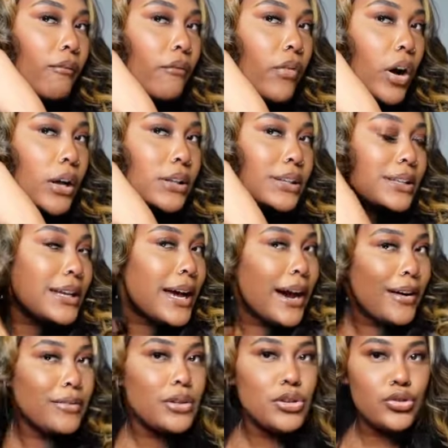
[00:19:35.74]
falling
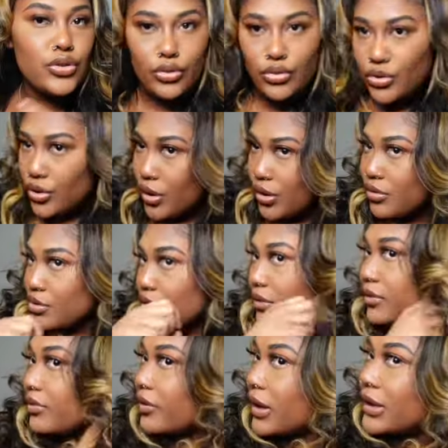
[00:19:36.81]
down, because those curls are
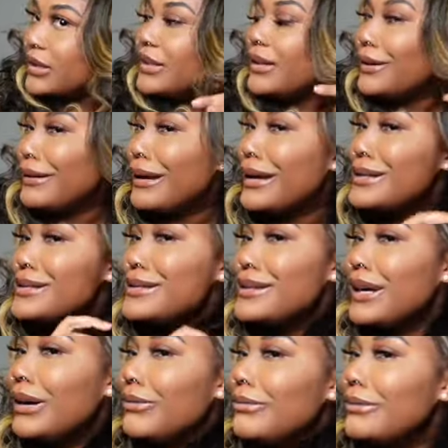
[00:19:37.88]
falling. And I
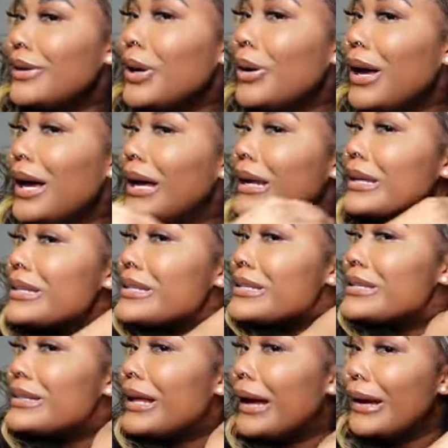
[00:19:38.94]
don't know how to
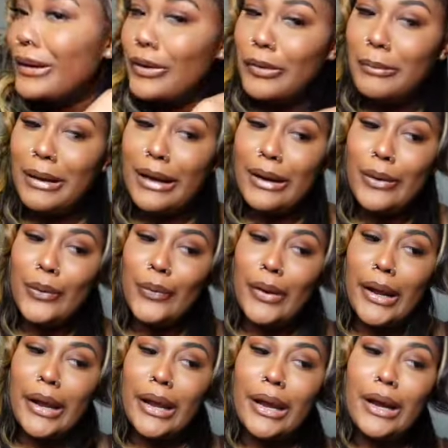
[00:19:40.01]
style my own
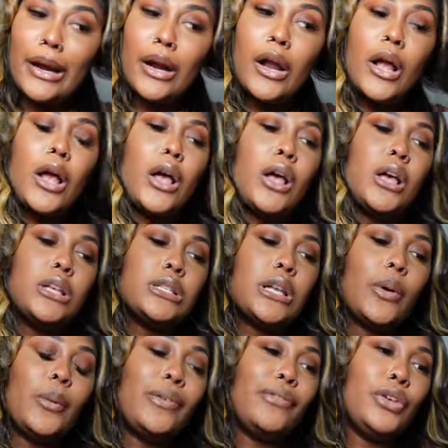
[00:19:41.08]
hair.
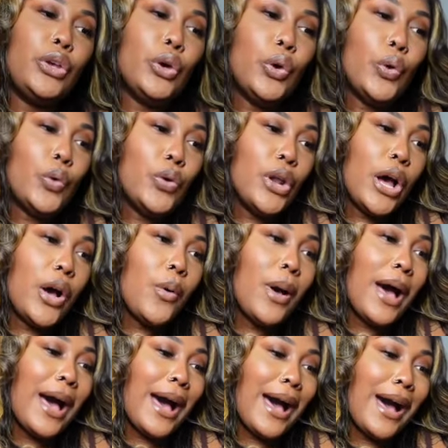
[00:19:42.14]
So if you know
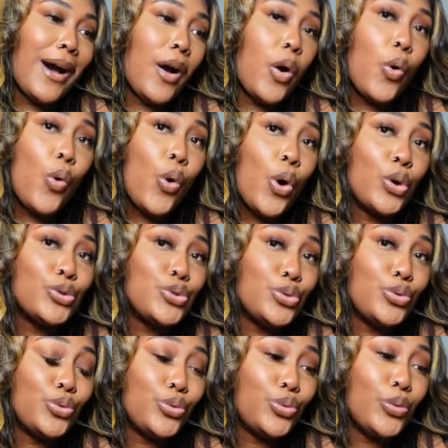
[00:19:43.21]
how
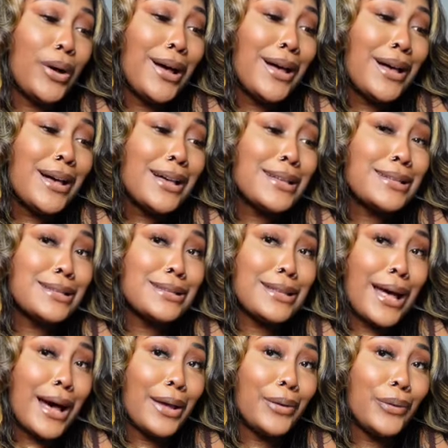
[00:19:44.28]
to
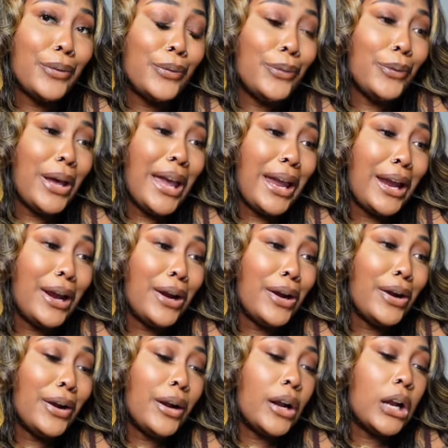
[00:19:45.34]
style
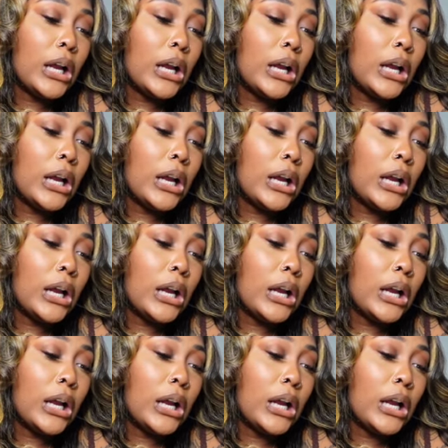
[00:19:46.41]
hair,